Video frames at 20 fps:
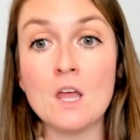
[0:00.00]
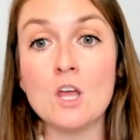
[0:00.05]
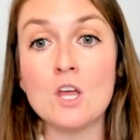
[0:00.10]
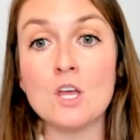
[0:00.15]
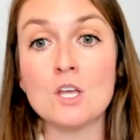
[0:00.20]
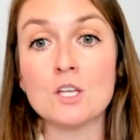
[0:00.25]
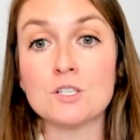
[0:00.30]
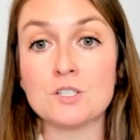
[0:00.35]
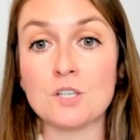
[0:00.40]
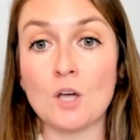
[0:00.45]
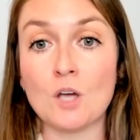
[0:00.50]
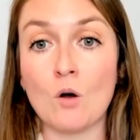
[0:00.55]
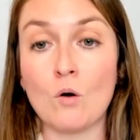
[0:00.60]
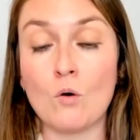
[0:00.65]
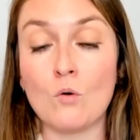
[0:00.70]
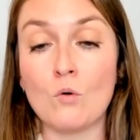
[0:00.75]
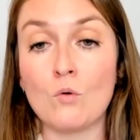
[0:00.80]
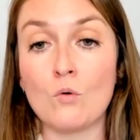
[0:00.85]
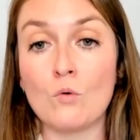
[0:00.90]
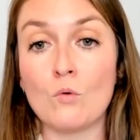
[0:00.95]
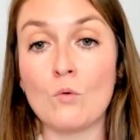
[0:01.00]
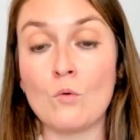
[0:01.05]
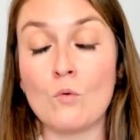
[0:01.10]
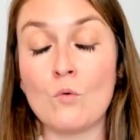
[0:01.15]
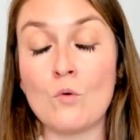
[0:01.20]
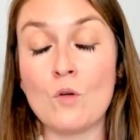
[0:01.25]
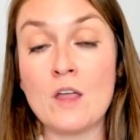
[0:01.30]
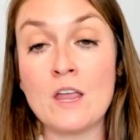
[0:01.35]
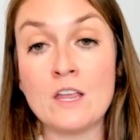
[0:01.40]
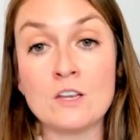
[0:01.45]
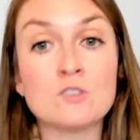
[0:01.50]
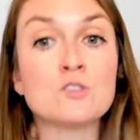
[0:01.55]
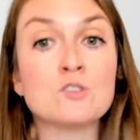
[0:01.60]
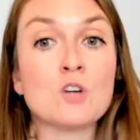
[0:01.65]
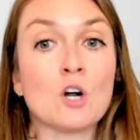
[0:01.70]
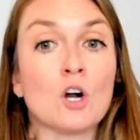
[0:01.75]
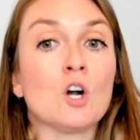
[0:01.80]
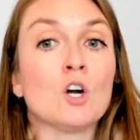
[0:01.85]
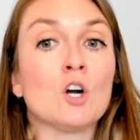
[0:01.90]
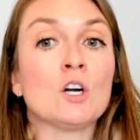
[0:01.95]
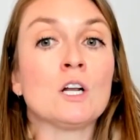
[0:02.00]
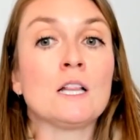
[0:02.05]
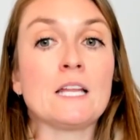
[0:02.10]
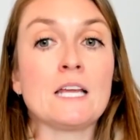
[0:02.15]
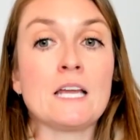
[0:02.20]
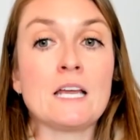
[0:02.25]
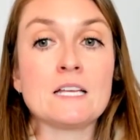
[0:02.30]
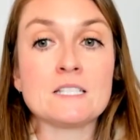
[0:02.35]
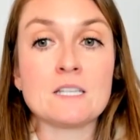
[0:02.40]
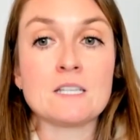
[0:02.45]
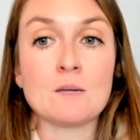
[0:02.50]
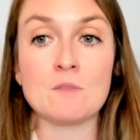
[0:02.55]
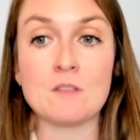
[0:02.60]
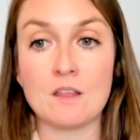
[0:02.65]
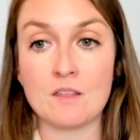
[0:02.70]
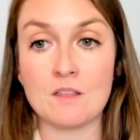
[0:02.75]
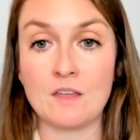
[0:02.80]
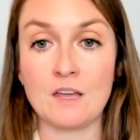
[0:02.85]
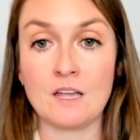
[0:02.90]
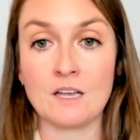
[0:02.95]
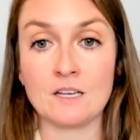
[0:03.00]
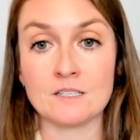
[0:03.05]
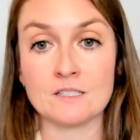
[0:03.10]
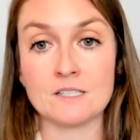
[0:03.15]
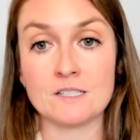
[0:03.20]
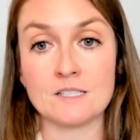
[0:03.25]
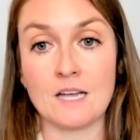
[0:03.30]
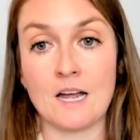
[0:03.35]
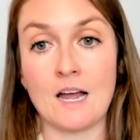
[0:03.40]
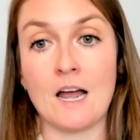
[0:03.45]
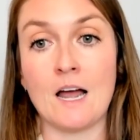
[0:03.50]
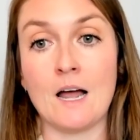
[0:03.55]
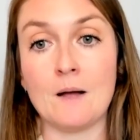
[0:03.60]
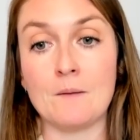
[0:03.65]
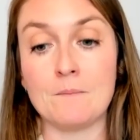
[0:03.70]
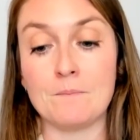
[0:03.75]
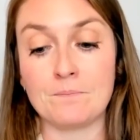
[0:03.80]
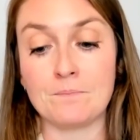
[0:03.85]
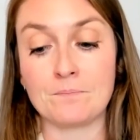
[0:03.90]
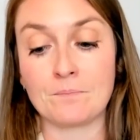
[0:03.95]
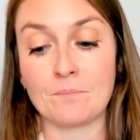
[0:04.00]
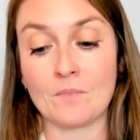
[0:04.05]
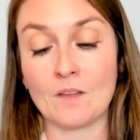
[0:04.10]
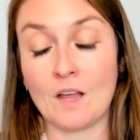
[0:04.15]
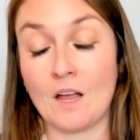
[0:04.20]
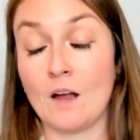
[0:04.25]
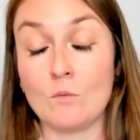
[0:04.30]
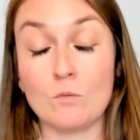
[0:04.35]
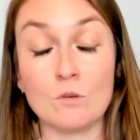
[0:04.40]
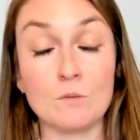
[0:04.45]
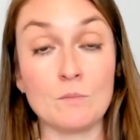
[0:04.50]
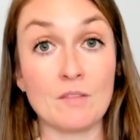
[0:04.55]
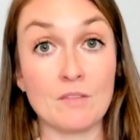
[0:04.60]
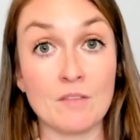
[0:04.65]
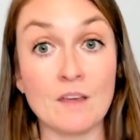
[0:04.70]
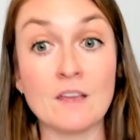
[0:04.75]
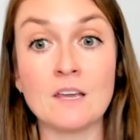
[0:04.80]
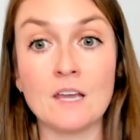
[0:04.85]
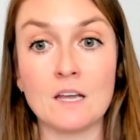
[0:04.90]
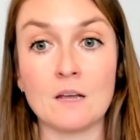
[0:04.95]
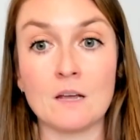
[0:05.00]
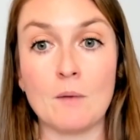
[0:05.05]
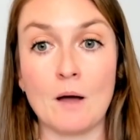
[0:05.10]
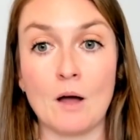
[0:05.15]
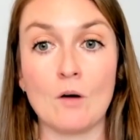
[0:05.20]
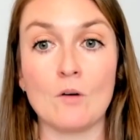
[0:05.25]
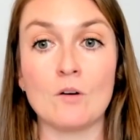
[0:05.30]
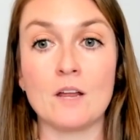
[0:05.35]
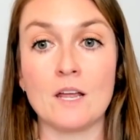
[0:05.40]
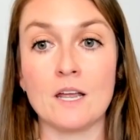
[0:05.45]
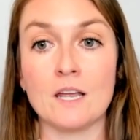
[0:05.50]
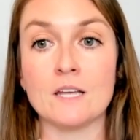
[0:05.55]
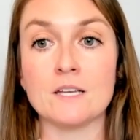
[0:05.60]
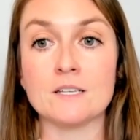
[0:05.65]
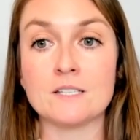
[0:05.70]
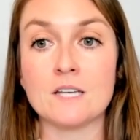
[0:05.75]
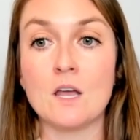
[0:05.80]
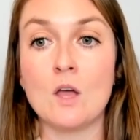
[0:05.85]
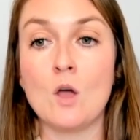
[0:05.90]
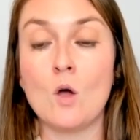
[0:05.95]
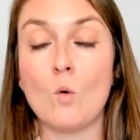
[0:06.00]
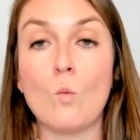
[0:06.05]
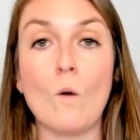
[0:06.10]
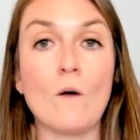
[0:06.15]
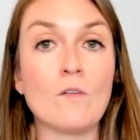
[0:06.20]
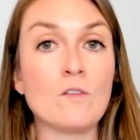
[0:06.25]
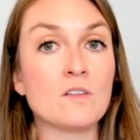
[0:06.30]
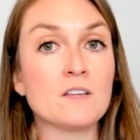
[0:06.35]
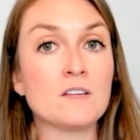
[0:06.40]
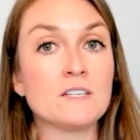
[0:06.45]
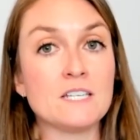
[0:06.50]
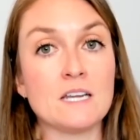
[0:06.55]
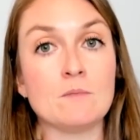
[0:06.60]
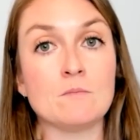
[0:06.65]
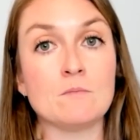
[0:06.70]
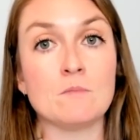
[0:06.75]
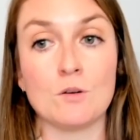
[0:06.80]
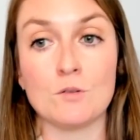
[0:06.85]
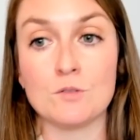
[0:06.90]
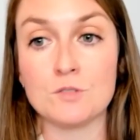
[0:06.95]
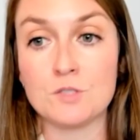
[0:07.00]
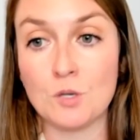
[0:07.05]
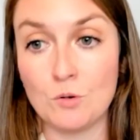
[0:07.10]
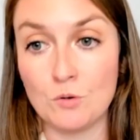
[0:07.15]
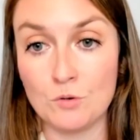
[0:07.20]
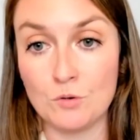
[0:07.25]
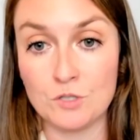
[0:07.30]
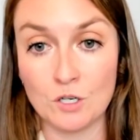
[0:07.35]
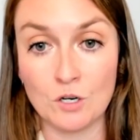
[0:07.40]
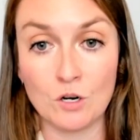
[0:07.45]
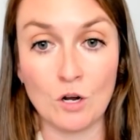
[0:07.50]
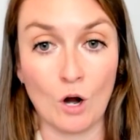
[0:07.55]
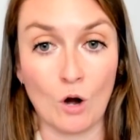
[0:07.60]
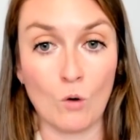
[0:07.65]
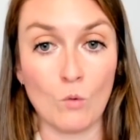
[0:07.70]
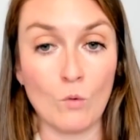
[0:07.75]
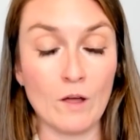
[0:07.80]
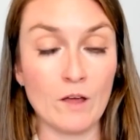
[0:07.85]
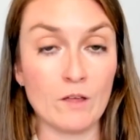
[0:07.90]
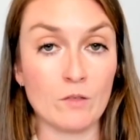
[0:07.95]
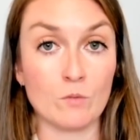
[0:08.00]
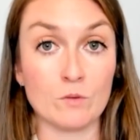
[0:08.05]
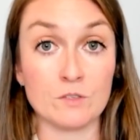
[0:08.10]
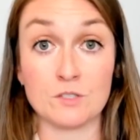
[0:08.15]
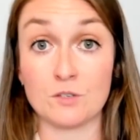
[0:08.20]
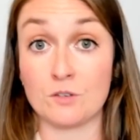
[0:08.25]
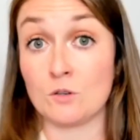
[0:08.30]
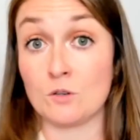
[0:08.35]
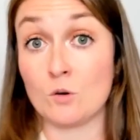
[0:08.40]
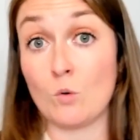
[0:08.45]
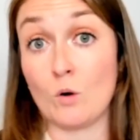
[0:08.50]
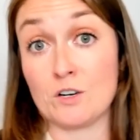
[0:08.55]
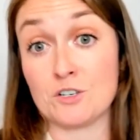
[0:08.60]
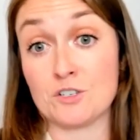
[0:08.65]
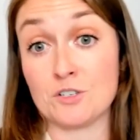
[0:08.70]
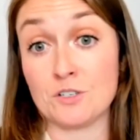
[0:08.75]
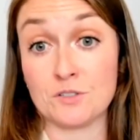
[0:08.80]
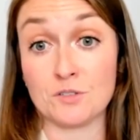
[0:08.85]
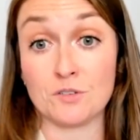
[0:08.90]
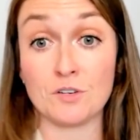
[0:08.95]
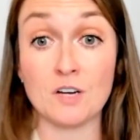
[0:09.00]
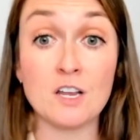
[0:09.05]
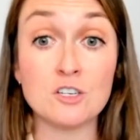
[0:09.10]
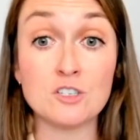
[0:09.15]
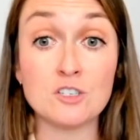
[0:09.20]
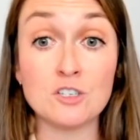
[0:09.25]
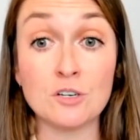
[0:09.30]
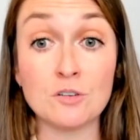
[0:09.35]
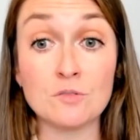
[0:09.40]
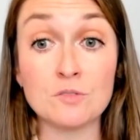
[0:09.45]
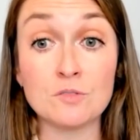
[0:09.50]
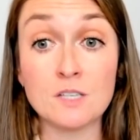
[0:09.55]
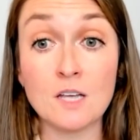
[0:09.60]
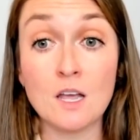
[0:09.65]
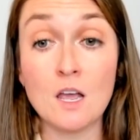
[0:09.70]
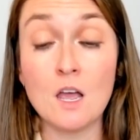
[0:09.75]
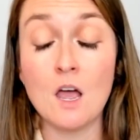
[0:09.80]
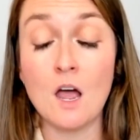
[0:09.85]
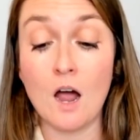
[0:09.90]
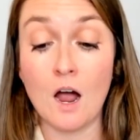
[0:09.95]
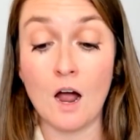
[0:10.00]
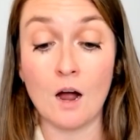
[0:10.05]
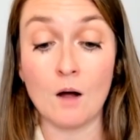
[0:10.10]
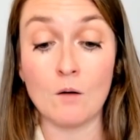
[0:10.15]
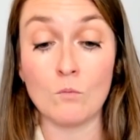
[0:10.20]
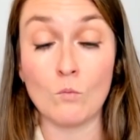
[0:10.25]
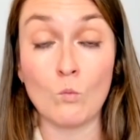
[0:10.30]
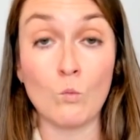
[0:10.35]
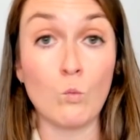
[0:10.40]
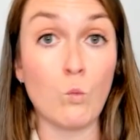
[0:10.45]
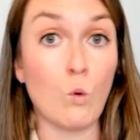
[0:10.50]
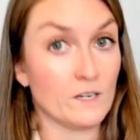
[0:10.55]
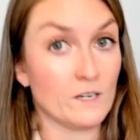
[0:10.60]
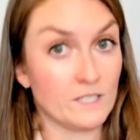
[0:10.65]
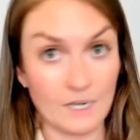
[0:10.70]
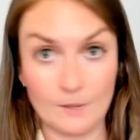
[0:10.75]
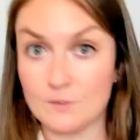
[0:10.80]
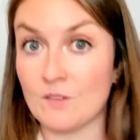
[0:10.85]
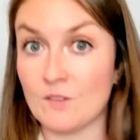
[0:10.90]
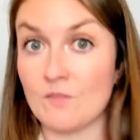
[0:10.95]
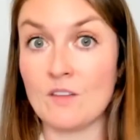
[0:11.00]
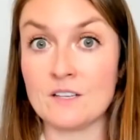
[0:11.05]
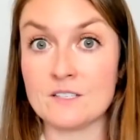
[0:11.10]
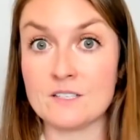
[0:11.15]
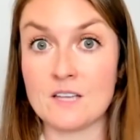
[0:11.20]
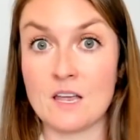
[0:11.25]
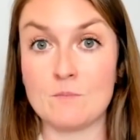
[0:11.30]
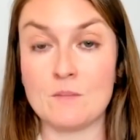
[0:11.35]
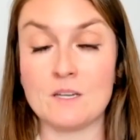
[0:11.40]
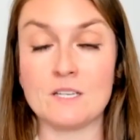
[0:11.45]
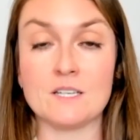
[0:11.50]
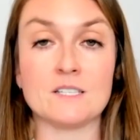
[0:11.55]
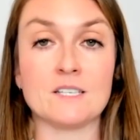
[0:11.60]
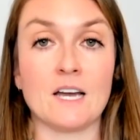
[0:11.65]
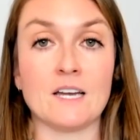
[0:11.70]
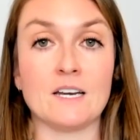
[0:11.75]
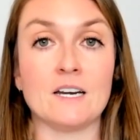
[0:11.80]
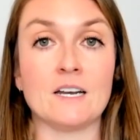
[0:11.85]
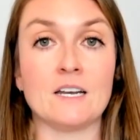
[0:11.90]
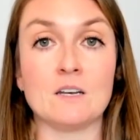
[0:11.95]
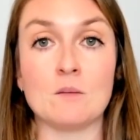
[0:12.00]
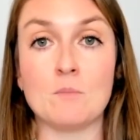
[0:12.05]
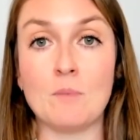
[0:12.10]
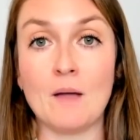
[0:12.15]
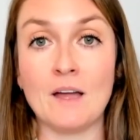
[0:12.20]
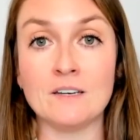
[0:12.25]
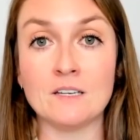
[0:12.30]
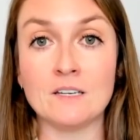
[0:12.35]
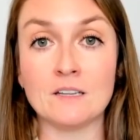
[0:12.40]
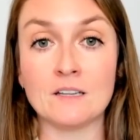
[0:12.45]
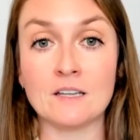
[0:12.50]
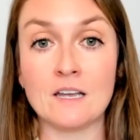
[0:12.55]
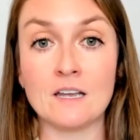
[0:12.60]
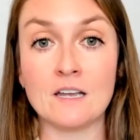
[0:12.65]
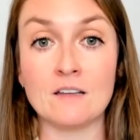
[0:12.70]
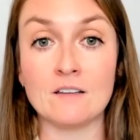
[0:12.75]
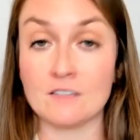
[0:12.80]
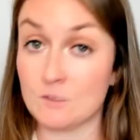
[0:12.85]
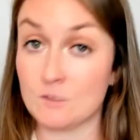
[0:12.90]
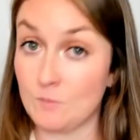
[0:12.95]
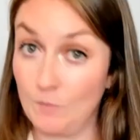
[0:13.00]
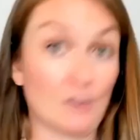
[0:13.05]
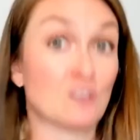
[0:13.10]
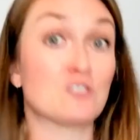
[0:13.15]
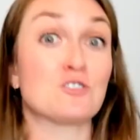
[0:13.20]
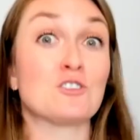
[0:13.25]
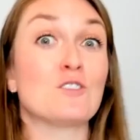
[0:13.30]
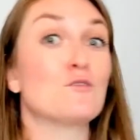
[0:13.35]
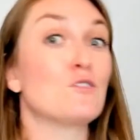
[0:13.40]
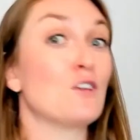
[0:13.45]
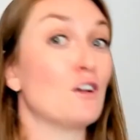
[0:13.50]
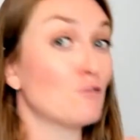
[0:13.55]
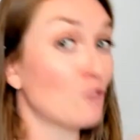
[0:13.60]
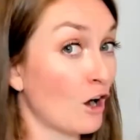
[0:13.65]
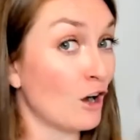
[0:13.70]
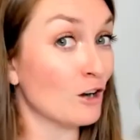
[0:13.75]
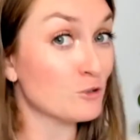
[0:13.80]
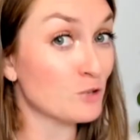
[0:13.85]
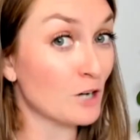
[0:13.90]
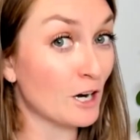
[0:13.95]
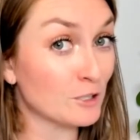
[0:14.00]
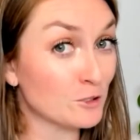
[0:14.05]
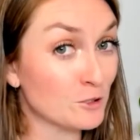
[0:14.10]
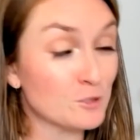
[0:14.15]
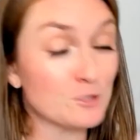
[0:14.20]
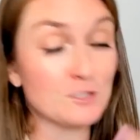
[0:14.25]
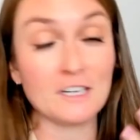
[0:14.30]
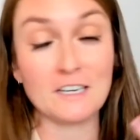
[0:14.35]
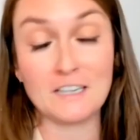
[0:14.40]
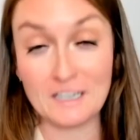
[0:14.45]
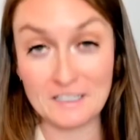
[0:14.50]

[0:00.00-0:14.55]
So internally, some of the things I would be thinking about is whether the team knows who to go with certain questions or issues, what types of things can be decided independently, especially if you have contractors, they need